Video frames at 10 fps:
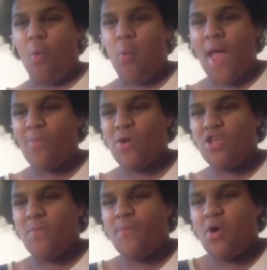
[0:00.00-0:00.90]
When
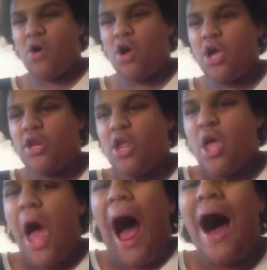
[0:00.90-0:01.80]
were you born?
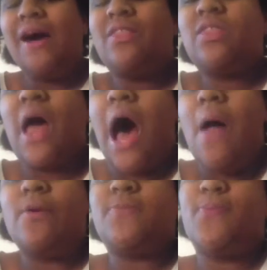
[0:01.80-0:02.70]

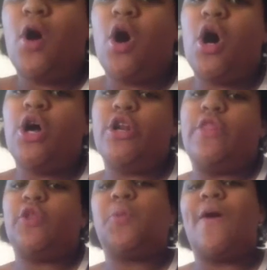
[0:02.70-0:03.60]
I was born
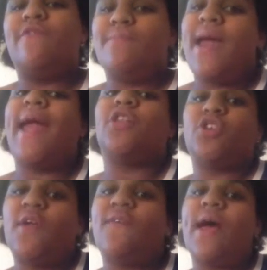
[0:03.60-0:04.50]
on the 12th of May
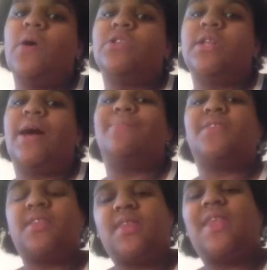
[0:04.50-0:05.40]
2000. I'm
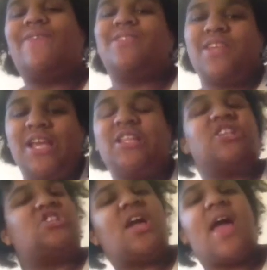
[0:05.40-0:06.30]
17
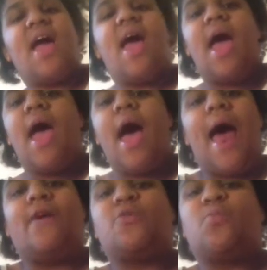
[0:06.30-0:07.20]
this year,
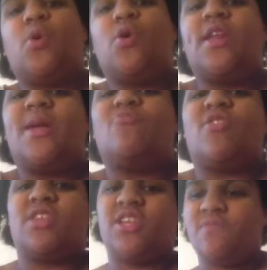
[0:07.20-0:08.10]
and I was born in
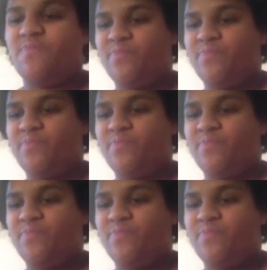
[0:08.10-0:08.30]
Reading.